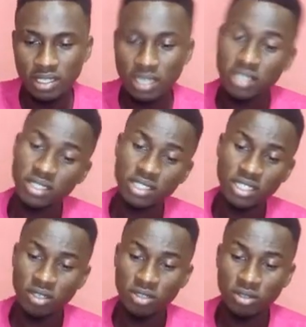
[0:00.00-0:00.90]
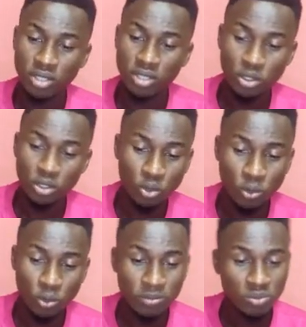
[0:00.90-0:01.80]
And this is a gentle introduction
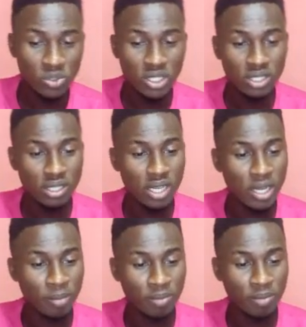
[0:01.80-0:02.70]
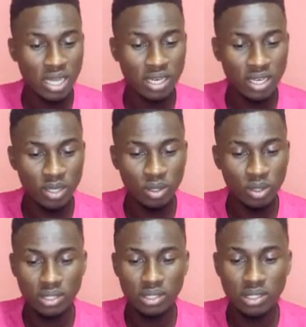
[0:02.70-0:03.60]
to Kali
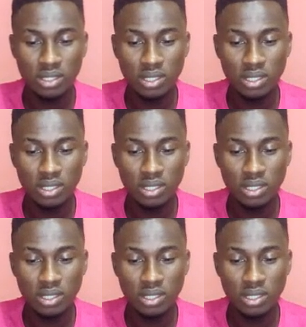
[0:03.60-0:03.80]
Linux.